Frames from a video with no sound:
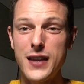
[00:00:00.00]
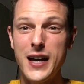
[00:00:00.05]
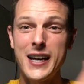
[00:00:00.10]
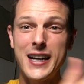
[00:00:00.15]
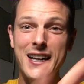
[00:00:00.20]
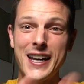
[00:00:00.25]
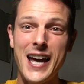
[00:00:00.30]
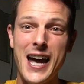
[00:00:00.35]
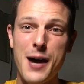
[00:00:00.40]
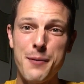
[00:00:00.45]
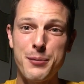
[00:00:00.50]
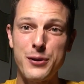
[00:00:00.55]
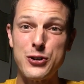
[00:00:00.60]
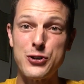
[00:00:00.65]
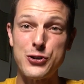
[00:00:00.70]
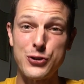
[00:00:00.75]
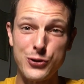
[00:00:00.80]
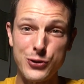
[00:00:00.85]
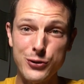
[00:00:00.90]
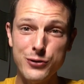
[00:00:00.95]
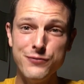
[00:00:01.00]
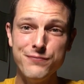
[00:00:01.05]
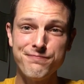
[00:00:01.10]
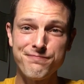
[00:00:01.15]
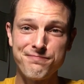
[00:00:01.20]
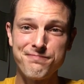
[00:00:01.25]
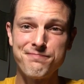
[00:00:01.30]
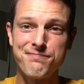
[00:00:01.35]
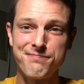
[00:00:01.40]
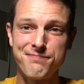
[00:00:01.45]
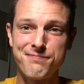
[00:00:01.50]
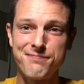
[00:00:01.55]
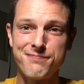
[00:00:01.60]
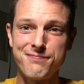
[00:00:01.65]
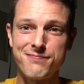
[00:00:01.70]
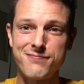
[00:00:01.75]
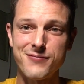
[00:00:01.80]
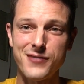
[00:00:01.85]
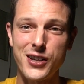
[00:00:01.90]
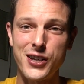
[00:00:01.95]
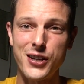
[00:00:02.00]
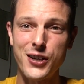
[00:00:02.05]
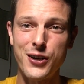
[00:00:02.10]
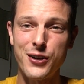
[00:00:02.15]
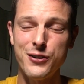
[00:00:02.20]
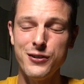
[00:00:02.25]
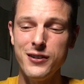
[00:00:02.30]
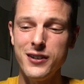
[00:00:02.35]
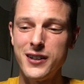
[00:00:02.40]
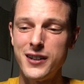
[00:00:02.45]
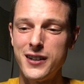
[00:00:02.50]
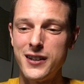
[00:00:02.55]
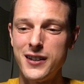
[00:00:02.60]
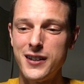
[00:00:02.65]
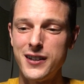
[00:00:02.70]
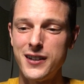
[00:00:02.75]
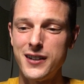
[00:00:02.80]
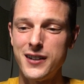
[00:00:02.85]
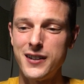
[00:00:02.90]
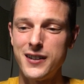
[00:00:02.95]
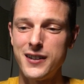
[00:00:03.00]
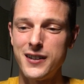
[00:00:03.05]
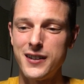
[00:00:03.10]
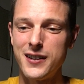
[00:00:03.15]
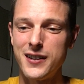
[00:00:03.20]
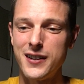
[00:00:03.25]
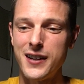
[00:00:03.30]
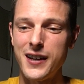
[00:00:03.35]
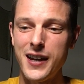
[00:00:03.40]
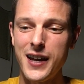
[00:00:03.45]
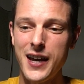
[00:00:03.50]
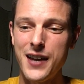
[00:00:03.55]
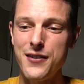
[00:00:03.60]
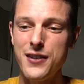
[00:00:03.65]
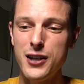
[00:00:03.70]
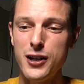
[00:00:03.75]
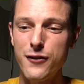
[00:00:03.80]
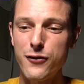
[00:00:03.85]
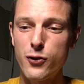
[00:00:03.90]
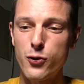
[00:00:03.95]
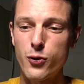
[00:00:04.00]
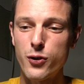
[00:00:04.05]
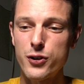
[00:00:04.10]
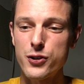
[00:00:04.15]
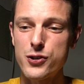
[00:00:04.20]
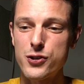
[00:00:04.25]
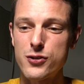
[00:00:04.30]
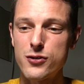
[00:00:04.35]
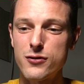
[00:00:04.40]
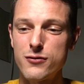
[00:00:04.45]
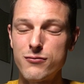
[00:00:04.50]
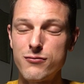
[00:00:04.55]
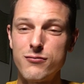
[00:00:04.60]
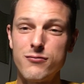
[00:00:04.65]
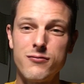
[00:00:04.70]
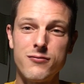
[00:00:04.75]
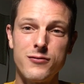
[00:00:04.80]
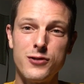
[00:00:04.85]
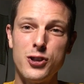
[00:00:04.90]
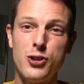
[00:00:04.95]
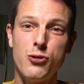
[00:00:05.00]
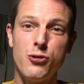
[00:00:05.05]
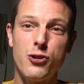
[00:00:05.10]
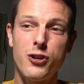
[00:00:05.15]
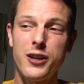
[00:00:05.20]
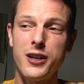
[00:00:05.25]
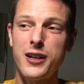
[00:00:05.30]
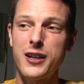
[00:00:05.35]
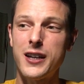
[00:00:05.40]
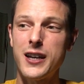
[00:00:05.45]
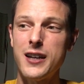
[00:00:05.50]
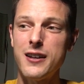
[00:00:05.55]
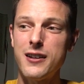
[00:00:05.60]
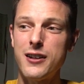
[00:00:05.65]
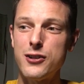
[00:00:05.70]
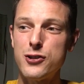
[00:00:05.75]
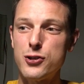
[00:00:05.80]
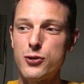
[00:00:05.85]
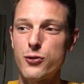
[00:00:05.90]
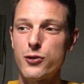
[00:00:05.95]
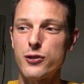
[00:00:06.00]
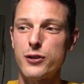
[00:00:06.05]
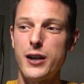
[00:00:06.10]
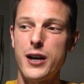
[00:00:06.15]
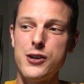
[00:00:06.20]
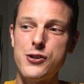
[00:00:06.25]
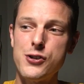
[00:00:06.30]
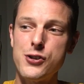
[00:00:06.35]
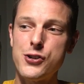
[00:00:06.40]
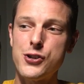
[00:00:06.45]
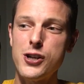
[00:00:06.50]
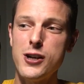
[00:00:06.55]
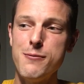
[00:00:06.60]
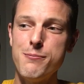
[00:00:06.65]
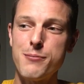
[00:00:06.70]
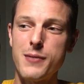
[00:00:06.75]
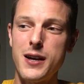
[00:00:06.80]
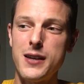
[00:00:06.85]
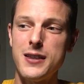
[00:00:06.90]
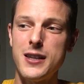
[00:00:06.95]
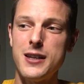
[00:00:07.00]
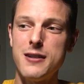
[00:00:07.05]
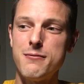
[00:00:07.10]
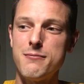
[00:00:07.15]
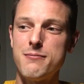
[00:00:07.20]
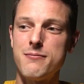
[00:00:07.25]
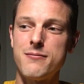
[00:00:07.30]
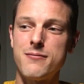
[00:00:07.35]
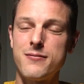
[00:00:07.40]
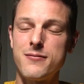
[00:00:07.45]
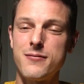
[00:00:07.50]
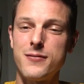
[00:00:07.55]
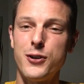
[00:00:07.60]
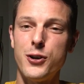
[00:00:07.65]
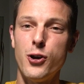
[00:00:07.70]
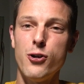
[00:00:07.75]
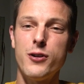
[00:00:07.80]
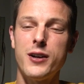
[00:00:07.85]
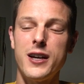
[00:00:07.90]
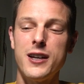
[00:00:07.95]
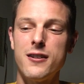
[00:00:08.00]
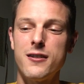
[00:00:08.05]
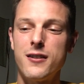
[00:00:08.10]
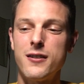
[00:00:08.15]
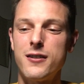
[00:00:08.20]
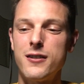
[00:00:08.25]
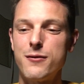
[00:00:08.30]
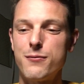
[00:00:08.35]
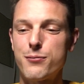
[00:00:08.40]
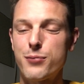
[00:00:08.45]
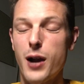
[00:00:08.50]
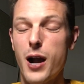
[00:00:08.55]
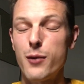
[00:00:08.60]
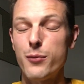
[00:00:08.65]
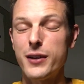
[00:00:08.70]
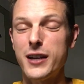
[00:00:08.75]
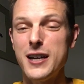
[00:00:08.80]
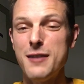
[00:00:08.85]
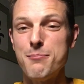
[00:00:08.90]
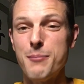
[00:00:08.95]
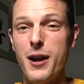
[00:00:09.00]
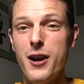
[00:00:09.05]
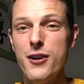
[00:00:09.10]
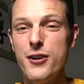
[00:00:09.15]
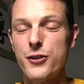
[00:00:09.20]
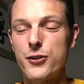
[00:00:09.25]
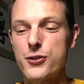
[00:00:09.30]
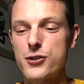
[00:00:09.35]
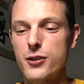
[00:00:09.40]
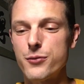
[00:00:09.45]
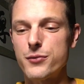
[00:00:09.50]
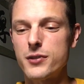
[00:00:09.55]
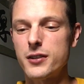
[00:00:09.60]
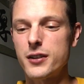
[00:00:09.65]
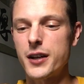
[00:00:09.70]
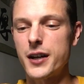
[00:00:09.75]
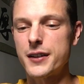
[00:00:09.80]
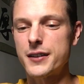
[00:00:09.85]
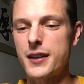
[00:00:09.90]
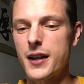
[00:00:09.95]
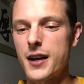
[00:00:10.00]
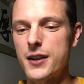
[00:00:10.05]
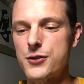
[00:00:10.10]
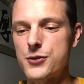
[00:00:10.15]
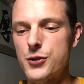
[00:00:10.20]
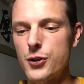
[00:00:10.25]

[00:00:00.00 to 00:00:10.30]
That could happen too, you know? And then of course, you're gonna get into a relationship and then, you know, probably get married or something like that.